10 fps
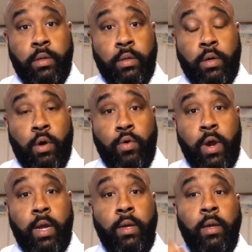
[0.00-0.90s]
All
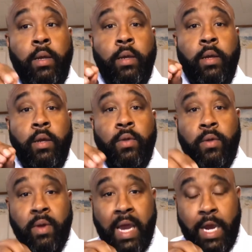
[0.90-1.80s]
right?
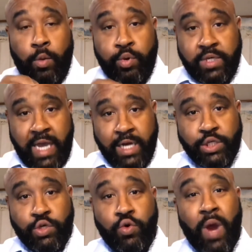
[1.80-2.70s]
It'll protect
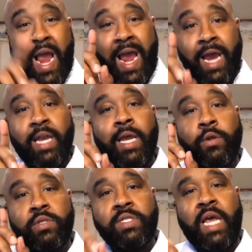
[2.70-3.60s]
you, and it'll
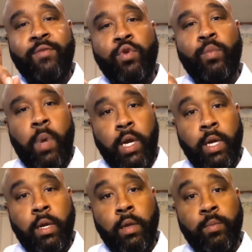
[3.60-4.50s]
save you money,
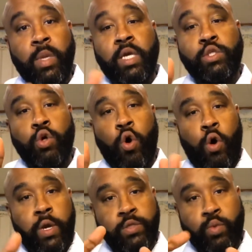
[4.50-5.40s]
because your
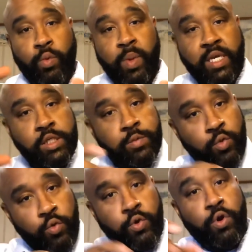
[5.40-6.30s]
audits will be
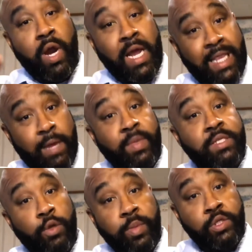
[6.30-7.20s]
smoother, and that means they'll
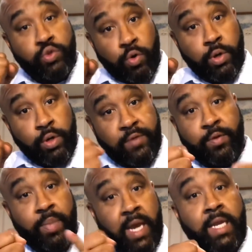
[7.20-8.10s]
be shorter. You have to
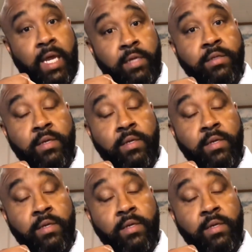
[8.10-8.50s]
pay less.